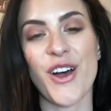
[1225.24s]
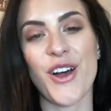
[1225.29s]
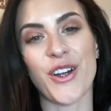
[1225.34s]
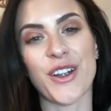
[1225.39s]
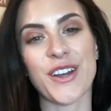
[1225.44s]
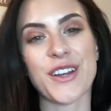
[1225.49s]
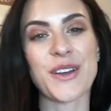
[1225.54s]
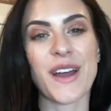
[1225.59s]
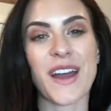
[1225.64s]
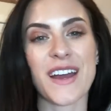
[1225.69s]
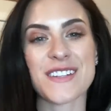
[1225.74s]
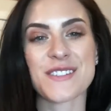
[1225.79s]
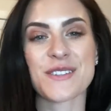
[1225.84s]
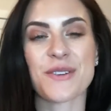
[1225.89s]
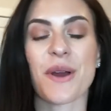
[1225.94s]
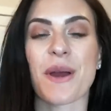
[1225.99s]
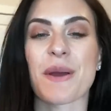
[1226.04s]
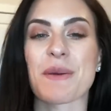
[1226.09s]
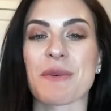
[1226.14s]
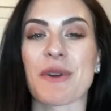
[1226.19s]
All right, you guys, so
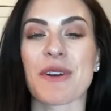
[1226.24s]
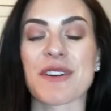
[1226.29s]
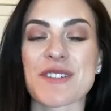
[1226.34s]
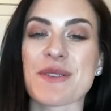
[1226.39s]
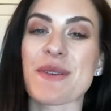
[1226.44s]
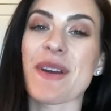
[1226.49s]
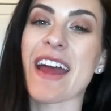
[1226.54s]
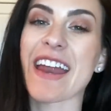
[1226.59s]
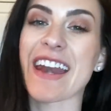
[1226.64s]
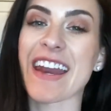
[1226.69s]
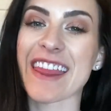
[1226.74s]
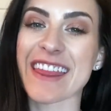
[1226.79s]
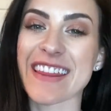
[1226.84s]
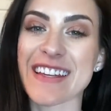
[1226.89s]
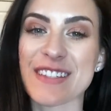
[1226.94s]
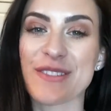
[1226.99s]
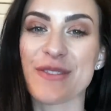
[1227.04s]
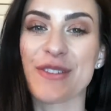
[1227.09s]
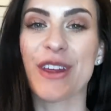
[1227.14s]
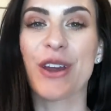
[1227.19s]
I'm going to end
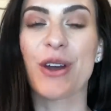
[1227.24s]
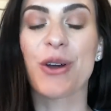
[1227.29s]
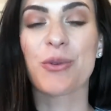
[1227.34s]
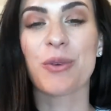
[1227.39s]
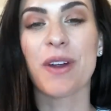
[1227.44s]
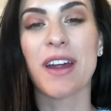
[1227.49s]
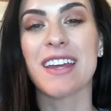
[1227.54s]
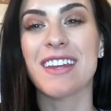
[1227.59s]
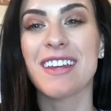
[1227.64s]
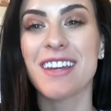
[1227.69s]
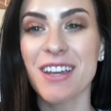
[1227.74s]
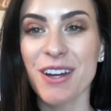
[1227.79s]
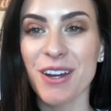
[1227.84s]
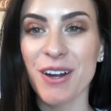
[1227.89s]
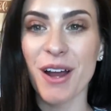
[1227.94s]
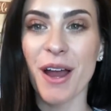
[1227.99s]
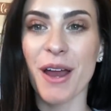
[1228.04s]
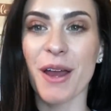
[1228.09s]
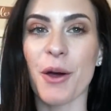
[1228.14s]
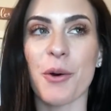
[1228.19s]
this video right
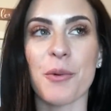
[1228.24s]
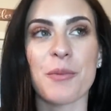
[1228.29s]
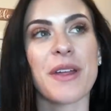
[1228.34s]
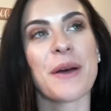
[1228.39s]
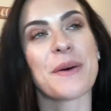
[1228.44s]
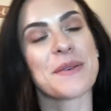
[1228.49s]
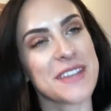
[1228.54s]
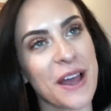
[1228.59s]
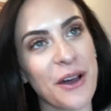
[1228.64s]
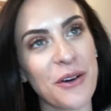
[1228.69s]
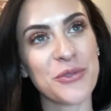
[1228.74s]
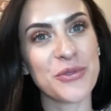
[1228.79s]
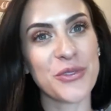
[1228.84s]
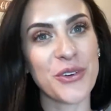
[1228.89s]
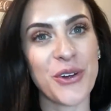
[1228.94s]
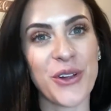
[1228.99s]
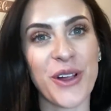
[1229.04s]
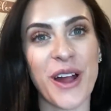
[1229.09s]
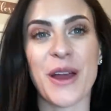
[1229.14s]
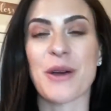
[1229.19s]
here. I hope that was helpful.
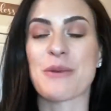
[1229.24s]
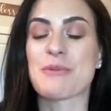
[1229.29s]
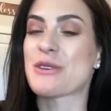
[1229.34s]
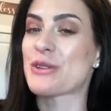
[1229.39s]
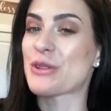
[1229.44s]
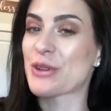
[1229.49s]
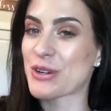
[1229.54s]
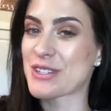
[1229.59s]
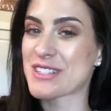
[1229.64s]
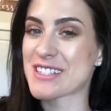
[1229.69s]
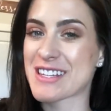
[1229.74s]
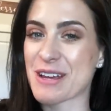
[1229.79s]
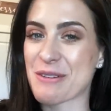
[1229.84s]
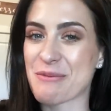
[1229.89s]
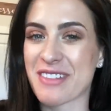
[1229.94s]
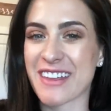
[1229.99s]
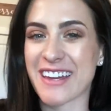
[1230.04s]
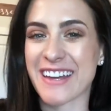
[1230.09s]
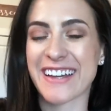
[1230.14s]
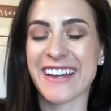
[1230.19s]
I hope you learned
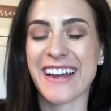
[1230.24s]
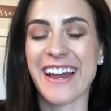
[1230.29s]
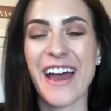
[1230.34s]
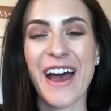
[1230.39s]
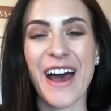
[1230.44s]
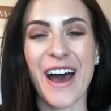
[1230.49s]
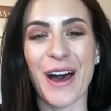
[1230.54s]
something.